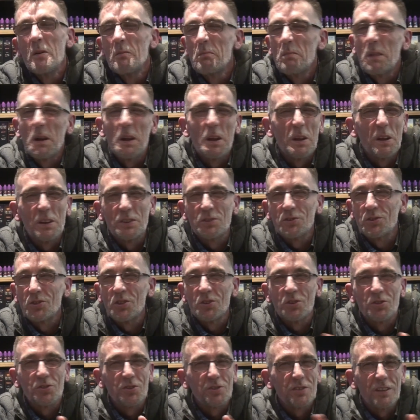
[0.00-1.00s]
But it's
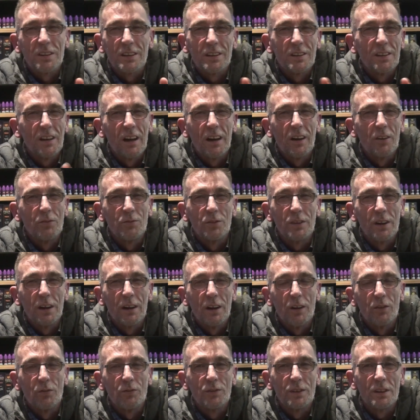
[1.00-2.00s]
just, it
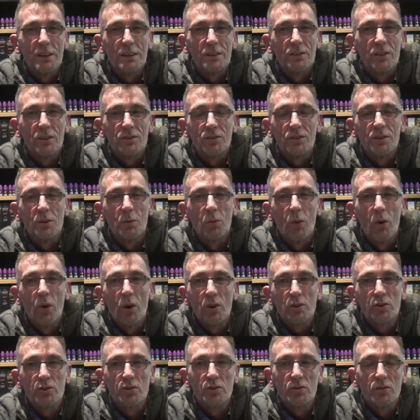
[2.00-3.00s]
really doesn't
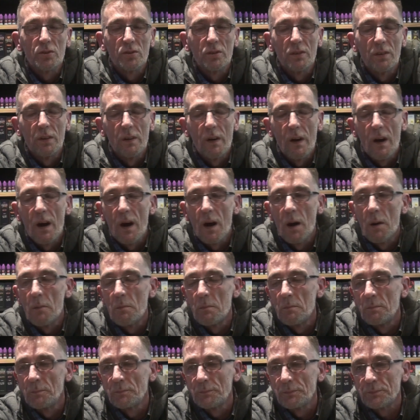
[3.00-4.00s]
wash.
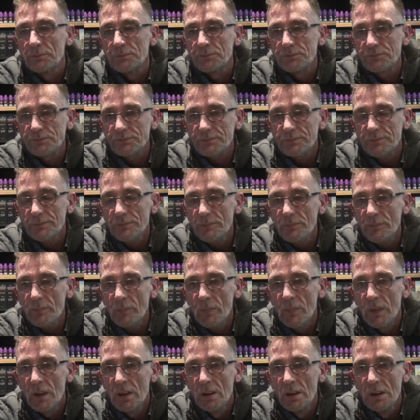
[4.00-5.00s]
And
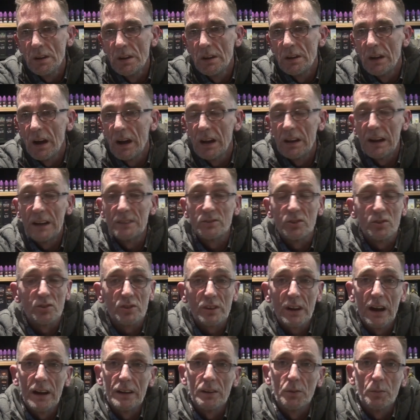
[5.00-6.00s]
I
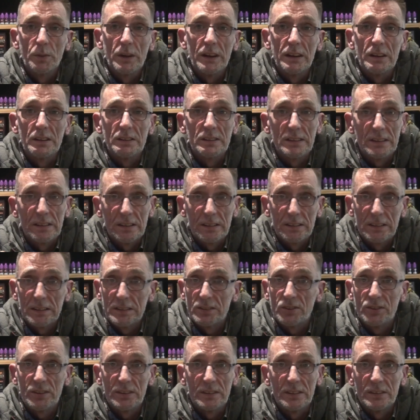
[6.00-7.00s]
just can't wait
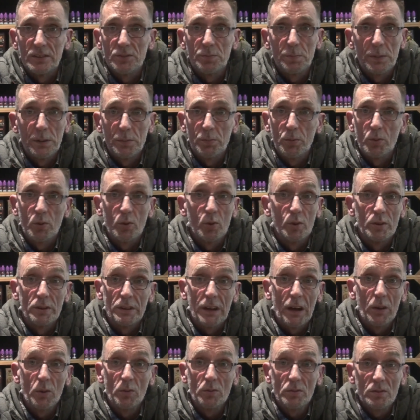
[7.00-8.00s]
to see these people going
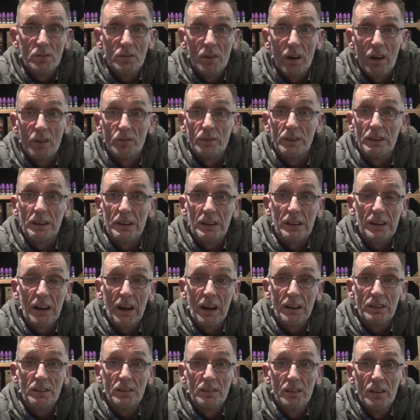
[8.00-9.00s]
down. I really
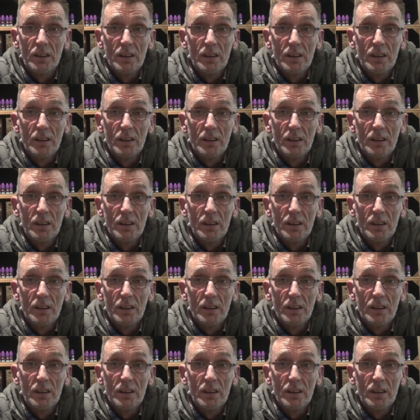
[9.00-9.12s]
can't.